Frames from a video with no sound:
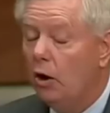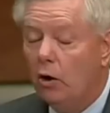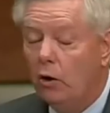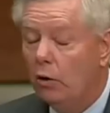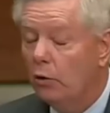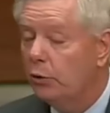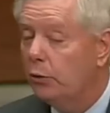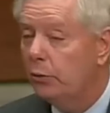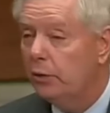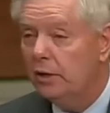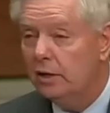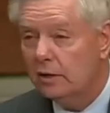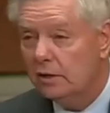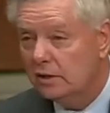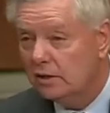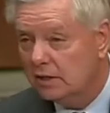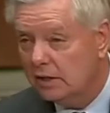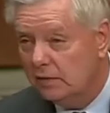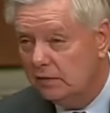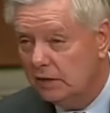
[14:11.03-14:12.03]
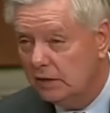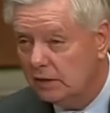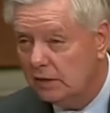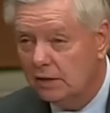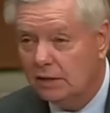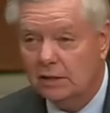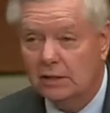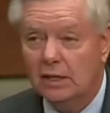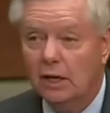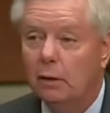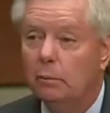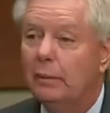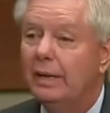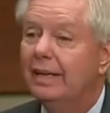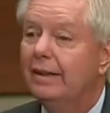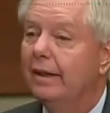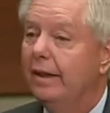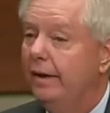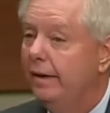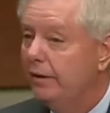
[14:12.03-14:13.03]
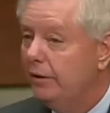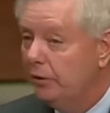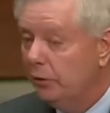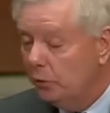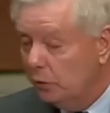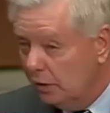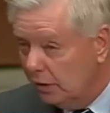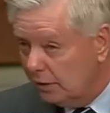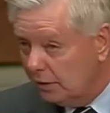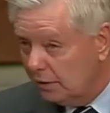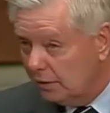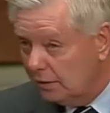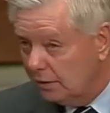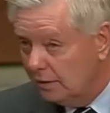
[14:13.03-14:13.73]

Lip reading: all 376, I'll be glad to do it.